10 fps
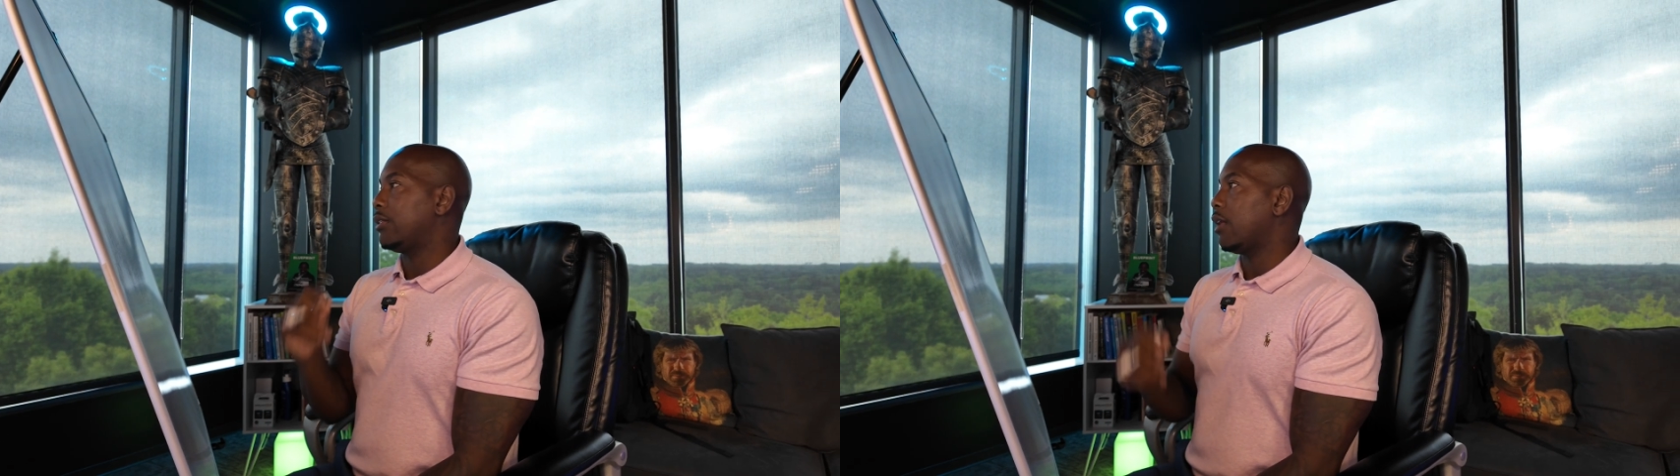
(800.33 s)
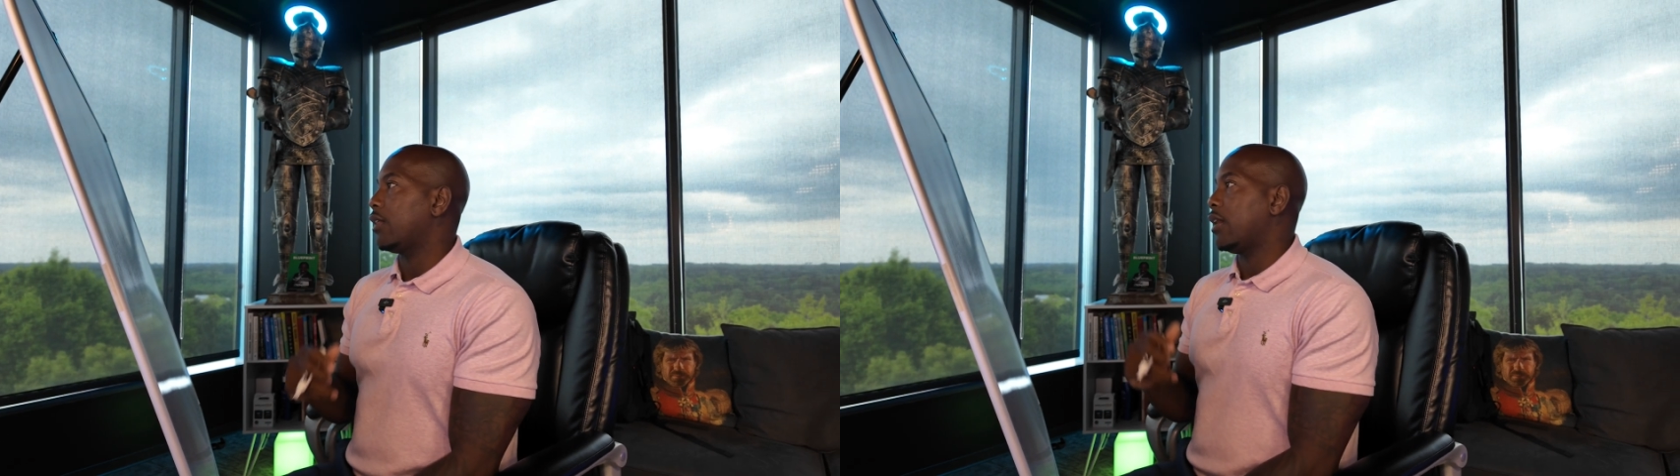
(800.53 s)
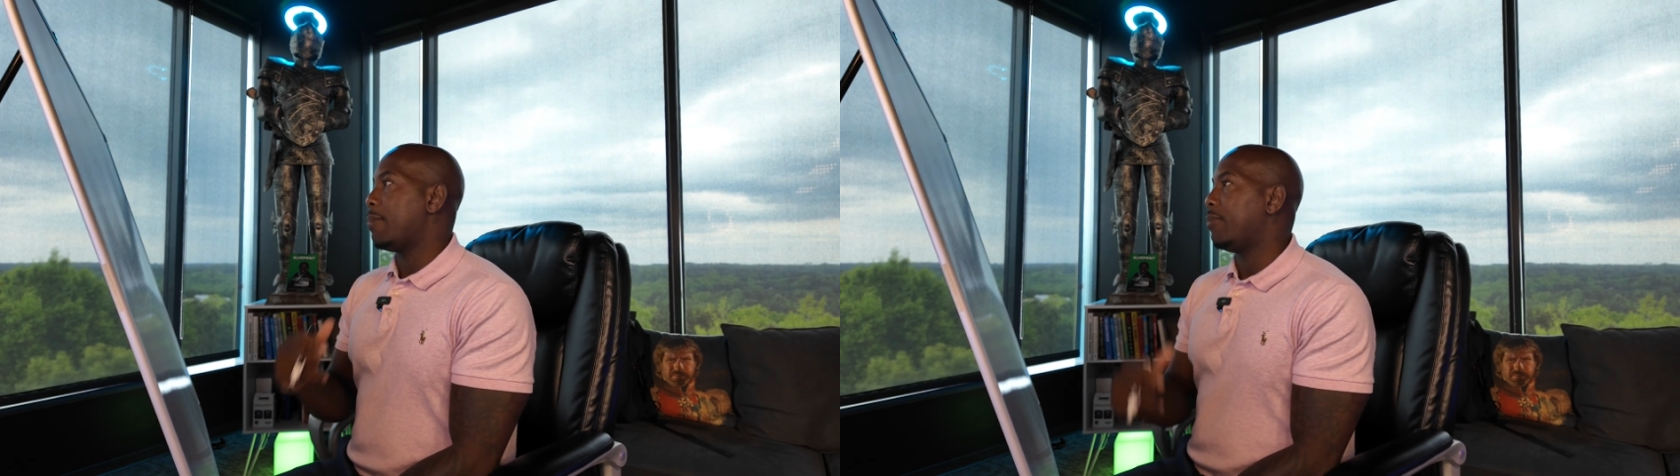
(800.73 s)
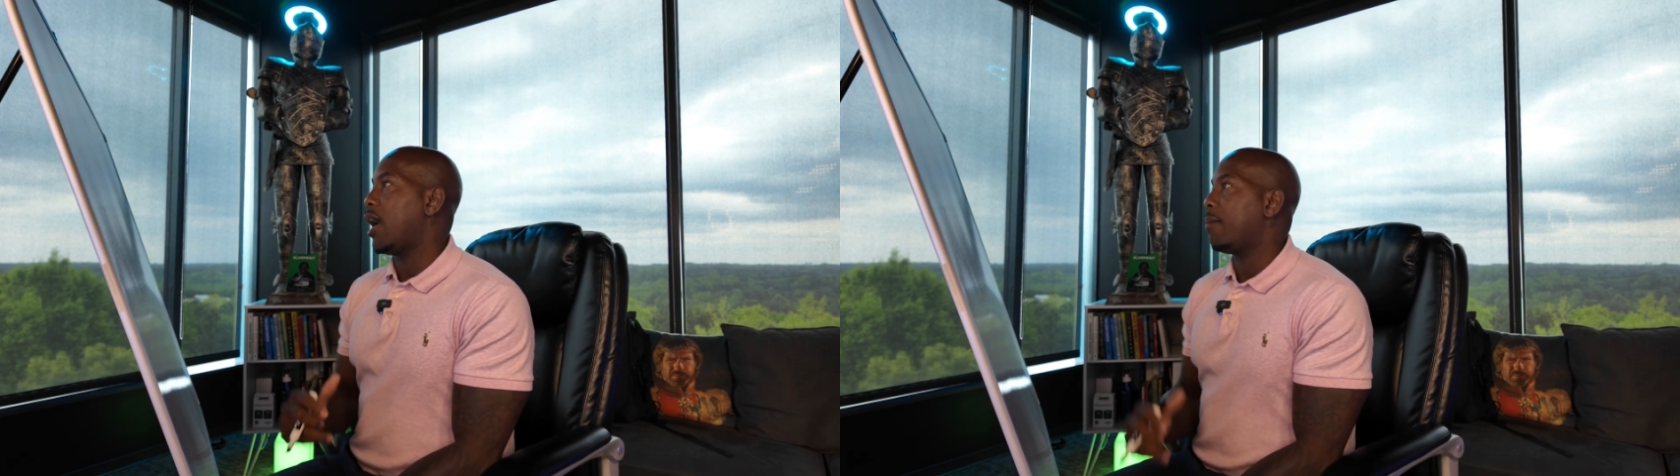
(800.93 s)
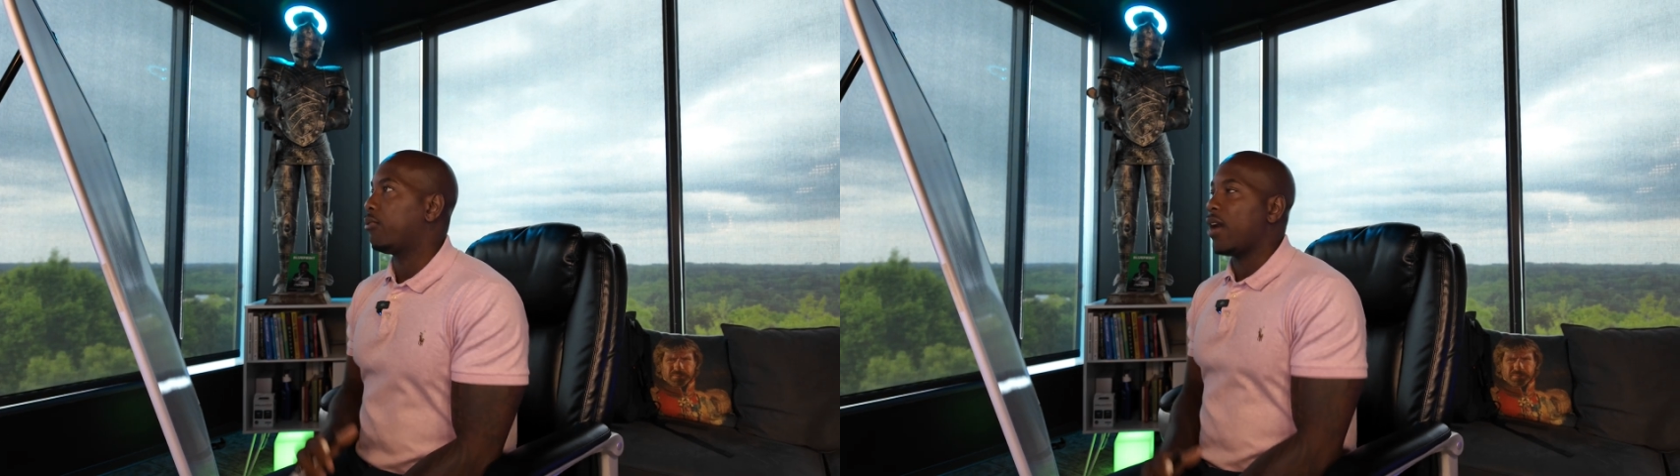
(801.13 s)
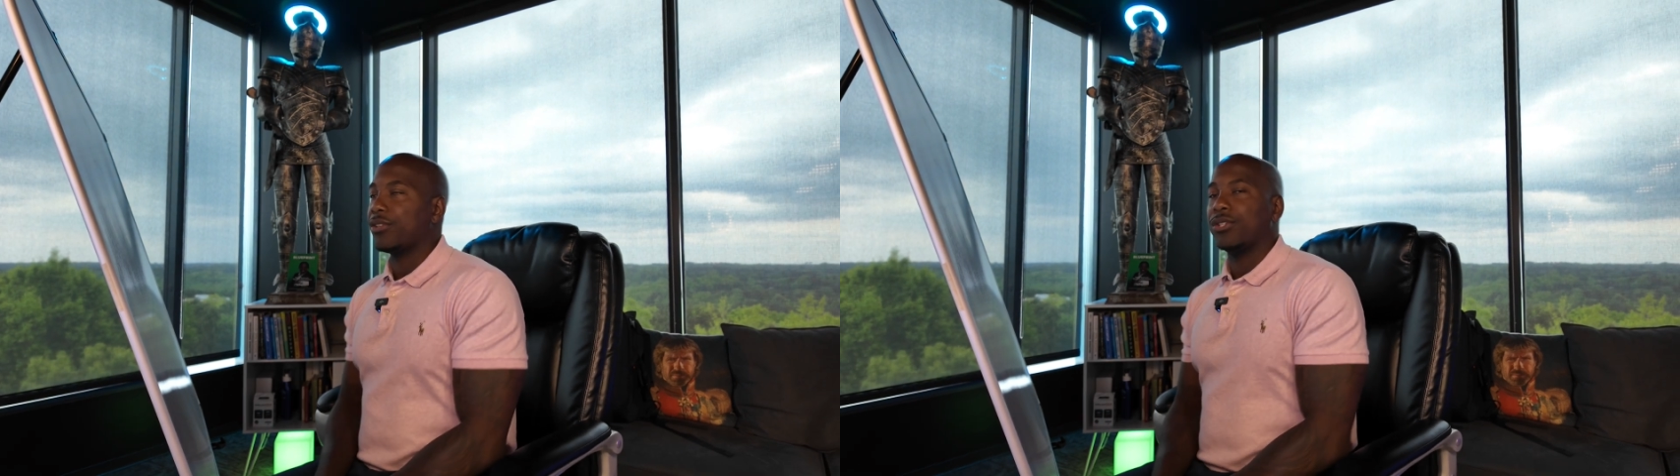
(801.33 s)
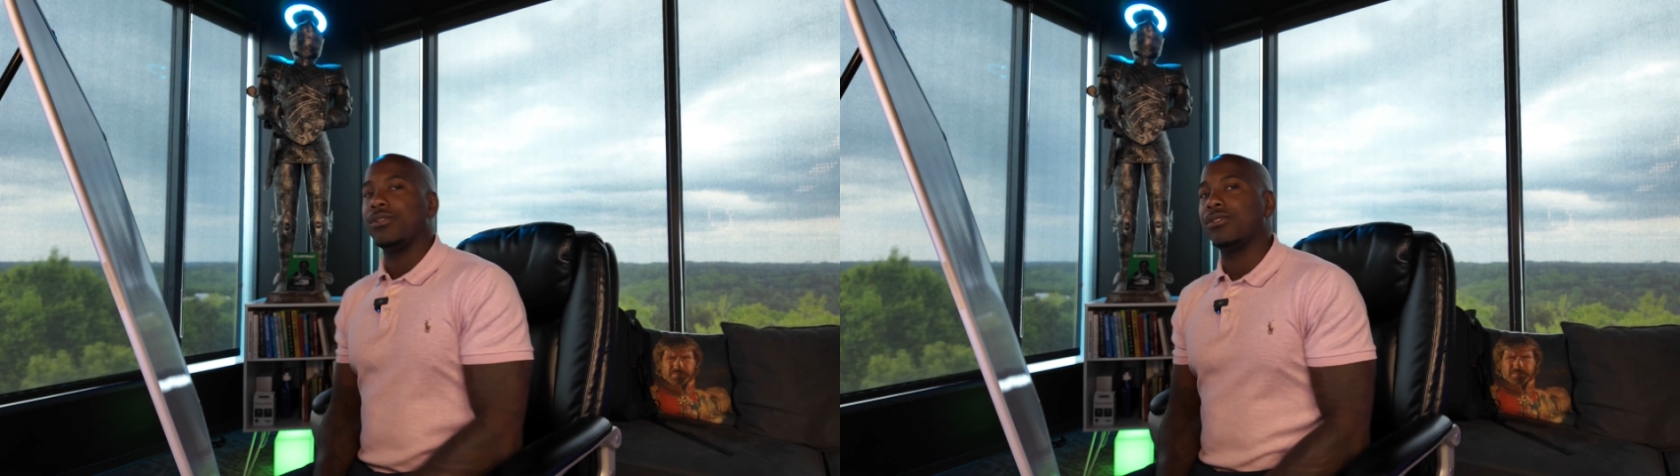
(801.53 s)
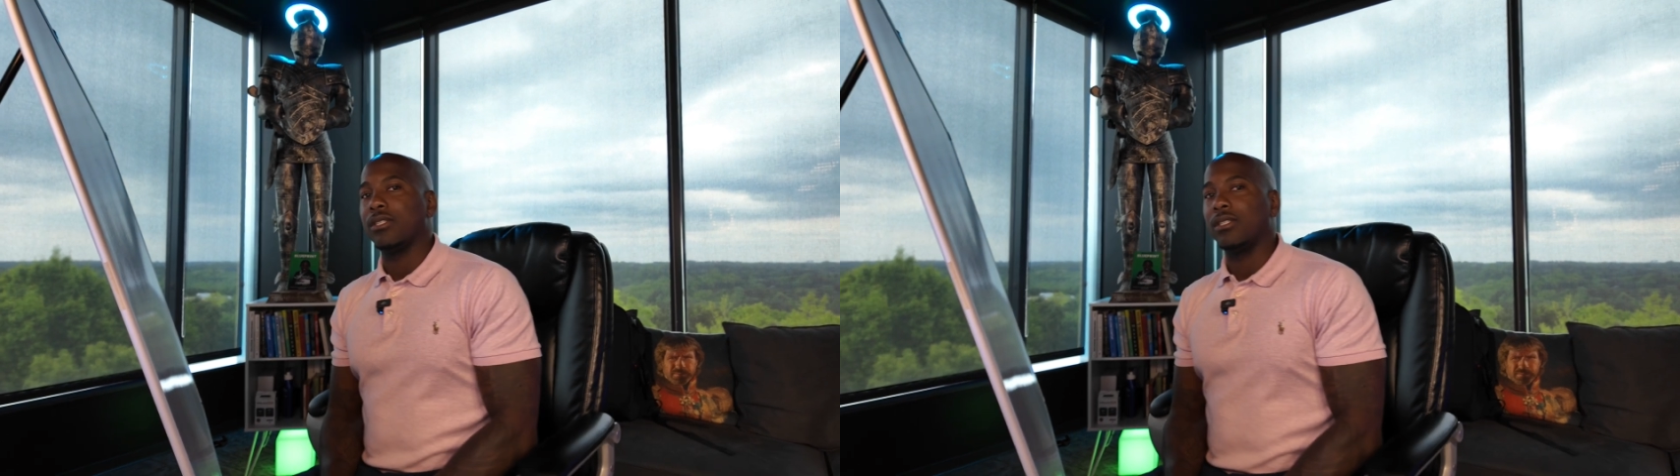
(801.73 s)
something that Bob Proctor
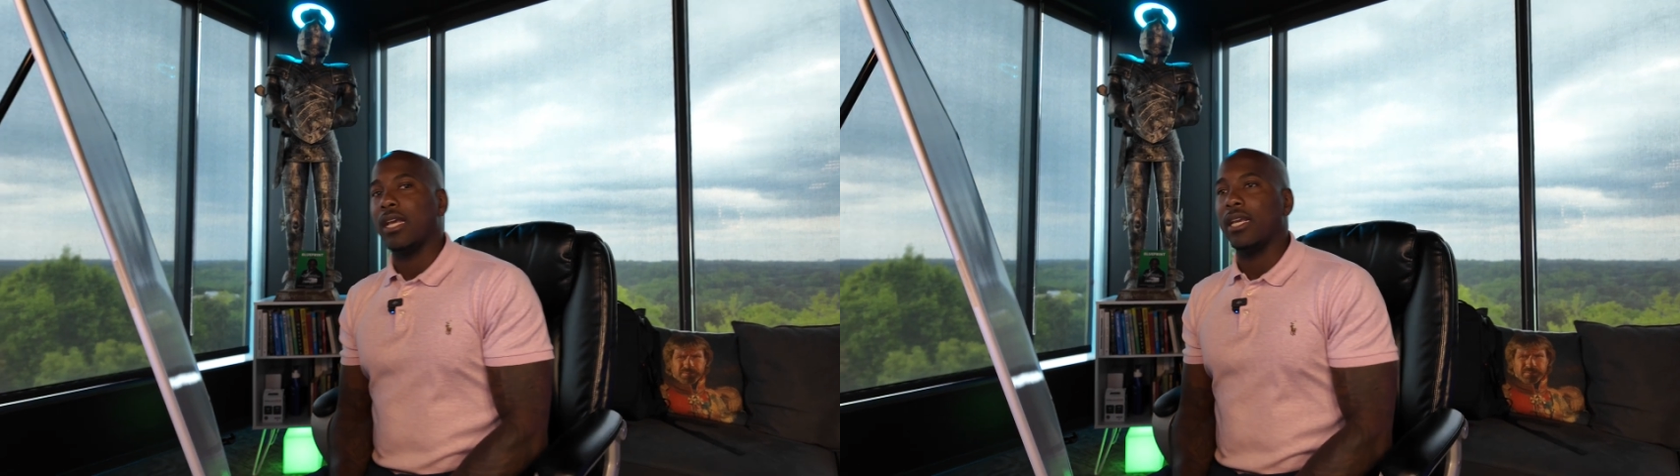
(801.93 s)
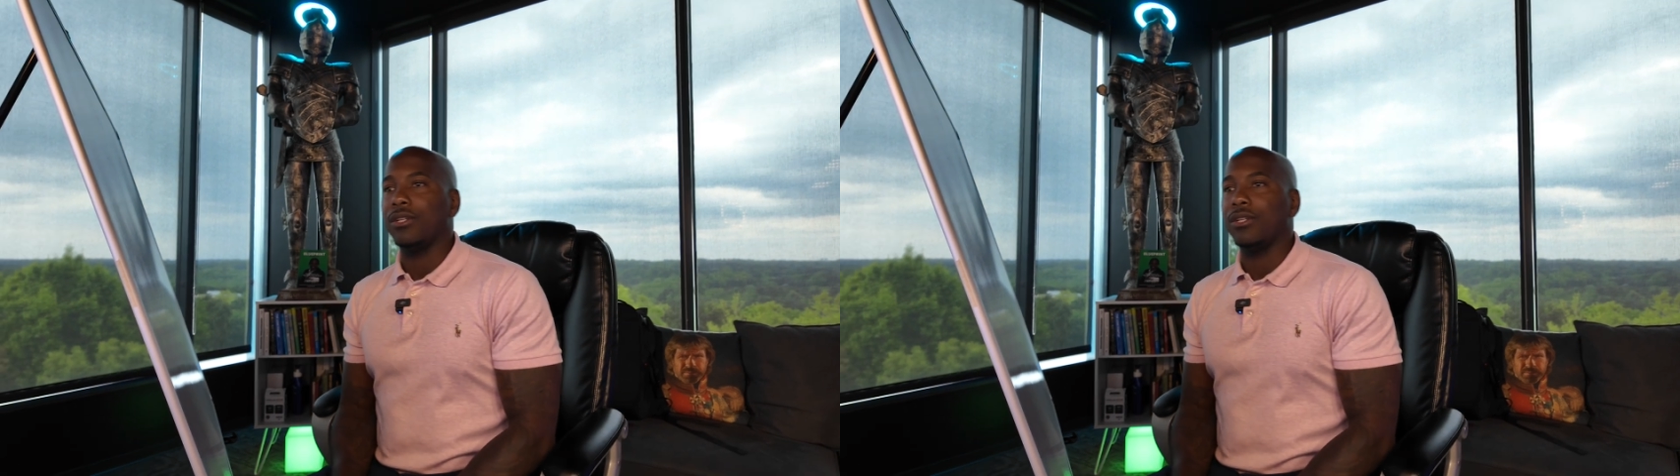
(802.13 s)
used to say.